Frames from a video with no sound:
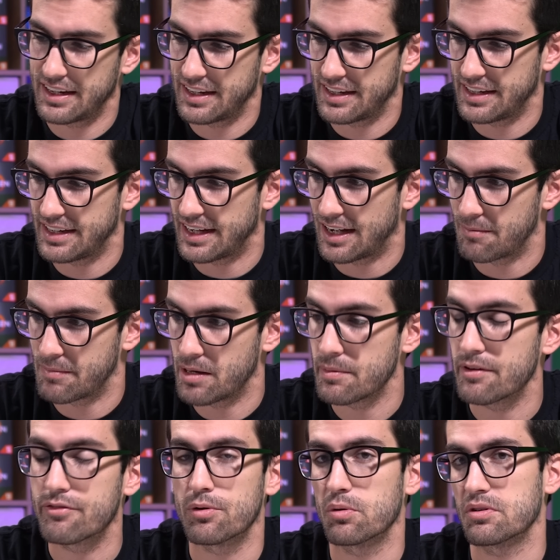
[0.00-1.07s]
Yeah,
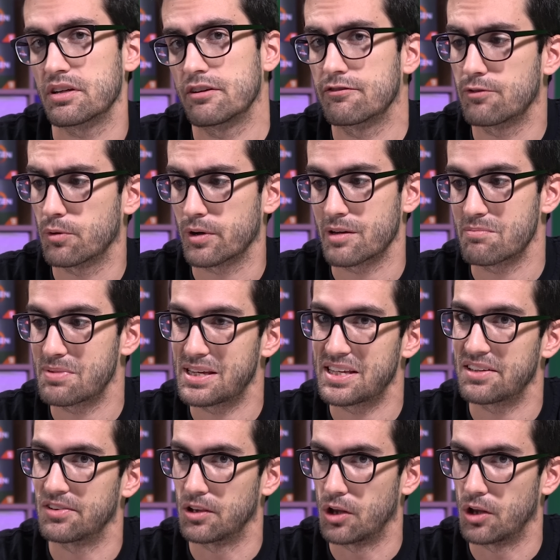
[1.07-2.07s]
maybe 1440p